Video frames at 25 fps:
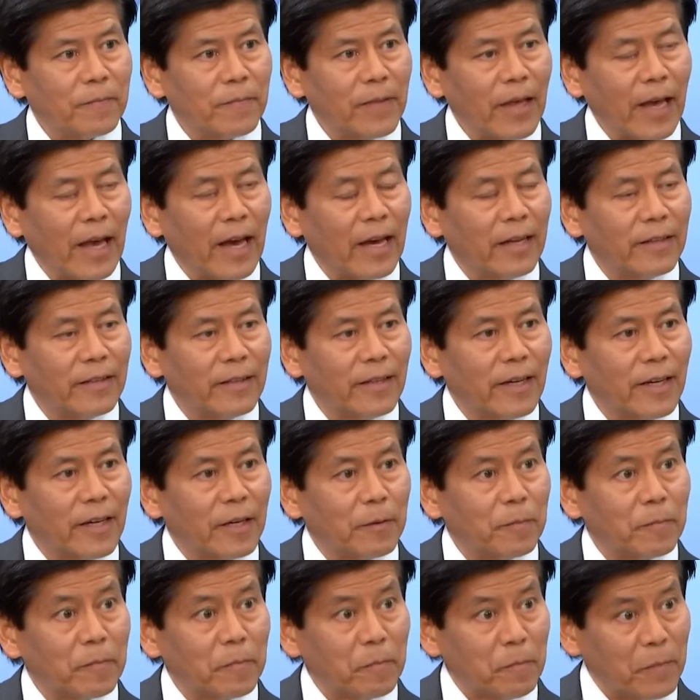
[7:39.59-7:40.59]
and
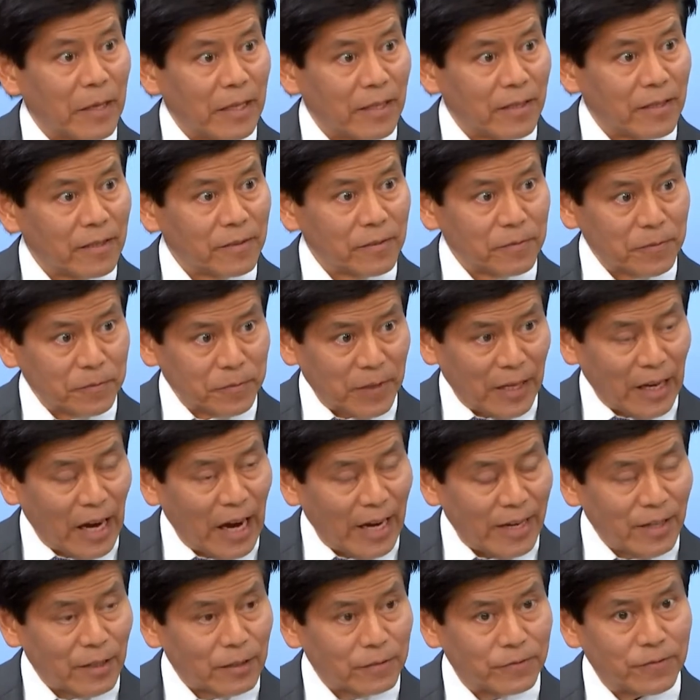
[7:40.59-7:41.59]
been
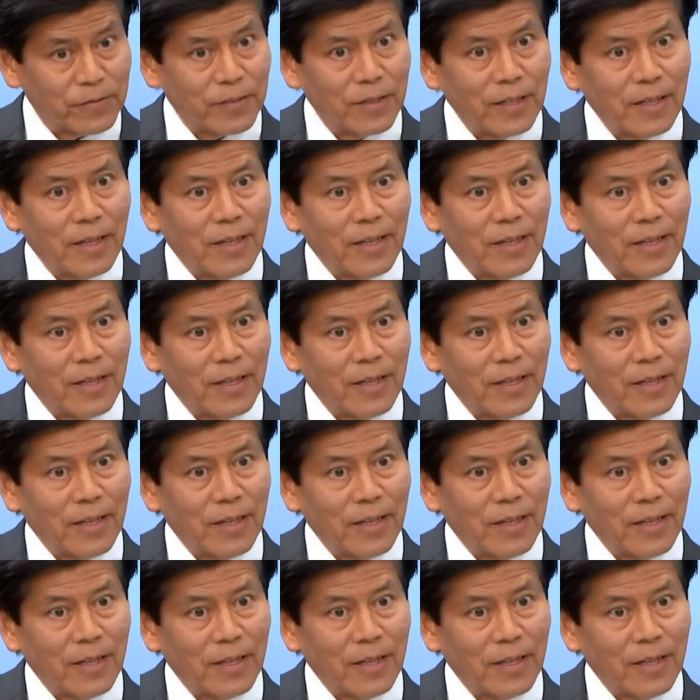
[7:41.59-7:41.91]
kind of